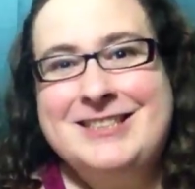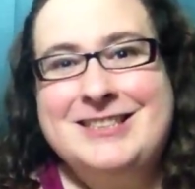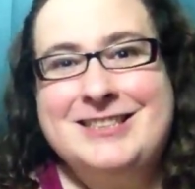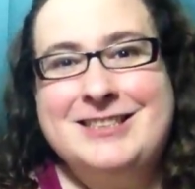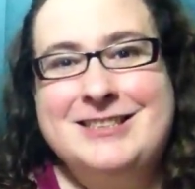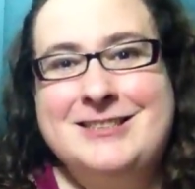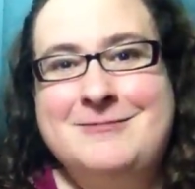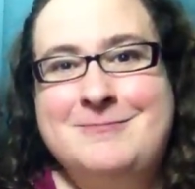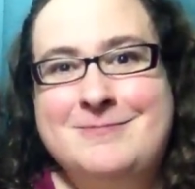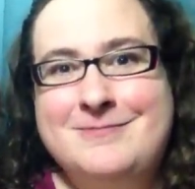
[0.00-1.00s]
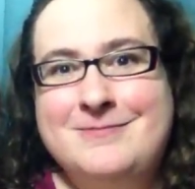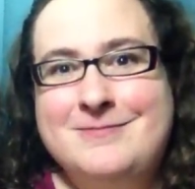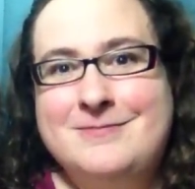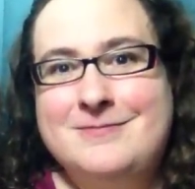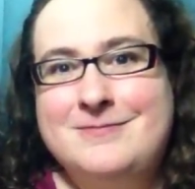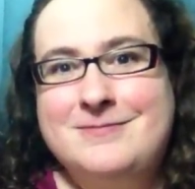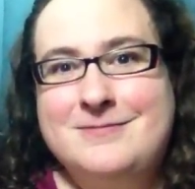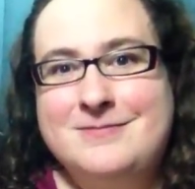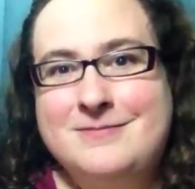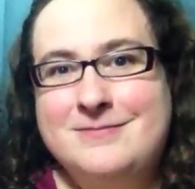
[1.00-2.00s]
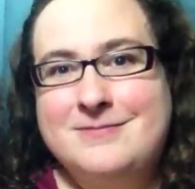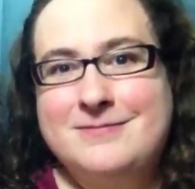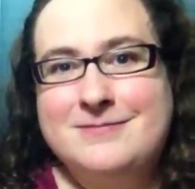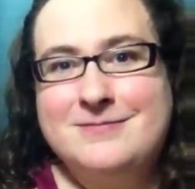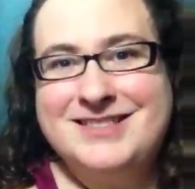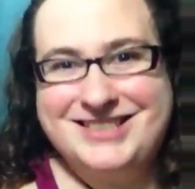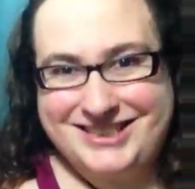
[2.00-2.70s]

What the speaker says: The person shown says nothing.